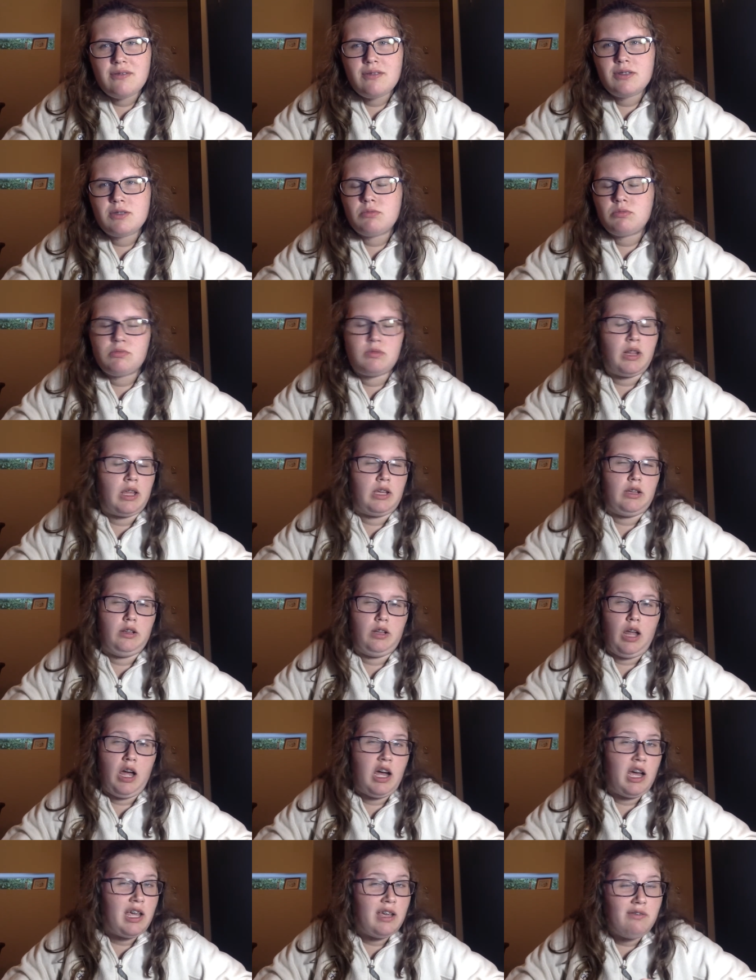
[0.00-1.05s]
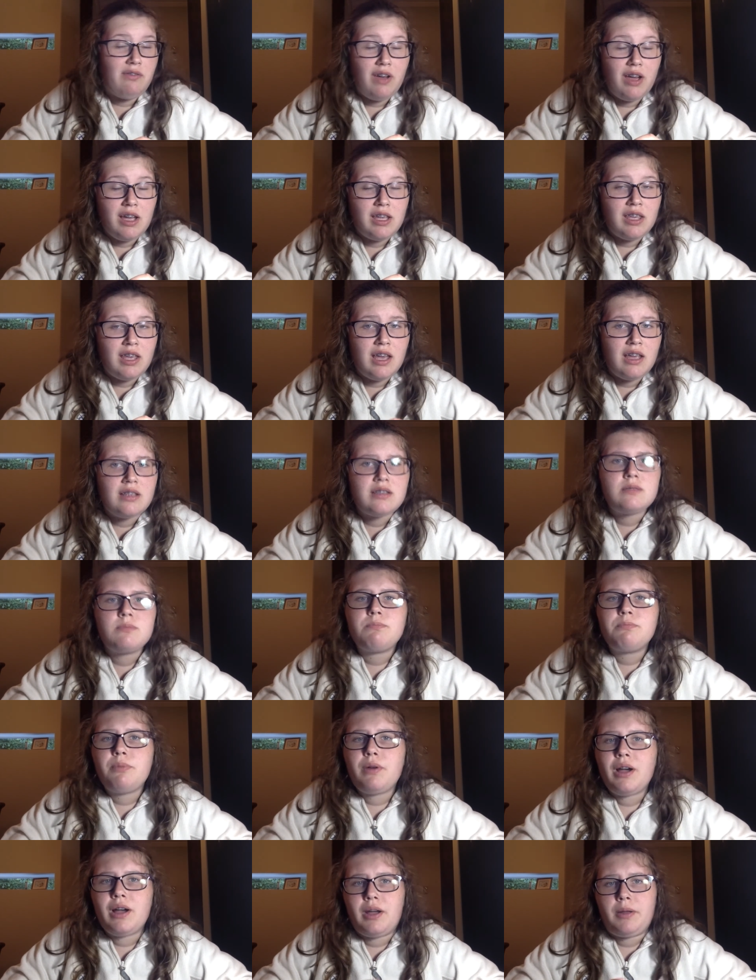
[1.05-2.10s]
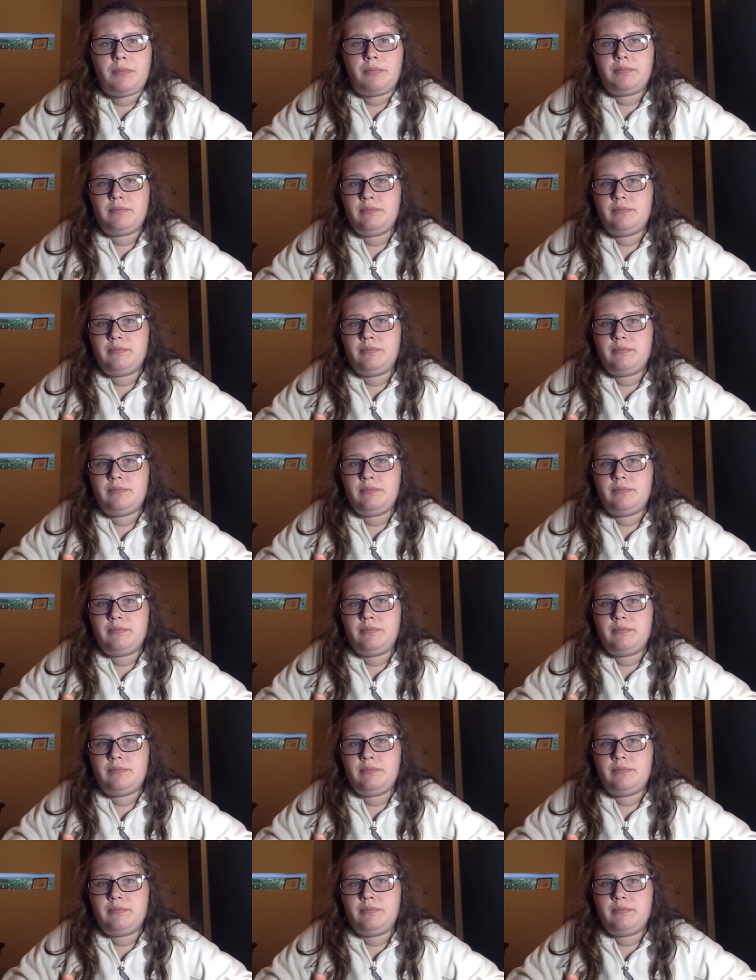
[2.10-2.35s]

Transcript: because like live, I guess, but